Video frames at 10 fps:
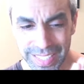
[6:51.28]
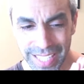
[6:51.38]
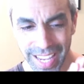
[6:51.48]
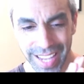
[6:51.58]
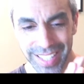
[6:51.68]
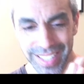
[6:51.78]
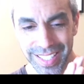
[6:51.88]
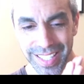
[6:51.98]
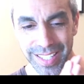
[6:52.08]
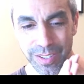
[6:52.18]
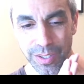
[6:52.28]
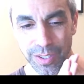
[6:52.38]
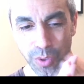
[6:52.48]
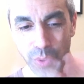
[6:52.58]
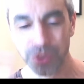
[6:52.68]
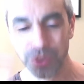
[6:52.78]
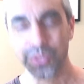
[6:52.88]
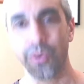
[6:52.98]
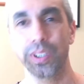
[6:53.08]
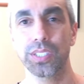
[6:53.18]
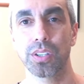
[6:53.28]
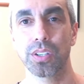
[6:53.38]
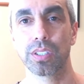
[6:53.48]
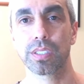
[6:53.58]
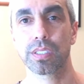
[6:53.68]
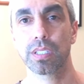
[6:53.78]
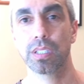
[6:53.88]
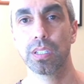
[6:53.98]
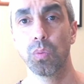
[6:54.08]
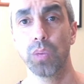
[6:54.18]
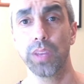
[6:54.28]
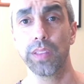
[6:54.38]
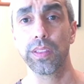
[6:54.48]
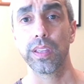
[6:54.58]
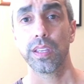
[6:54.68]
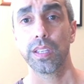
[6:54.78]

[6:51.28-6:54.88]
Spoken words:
and the whole story starts with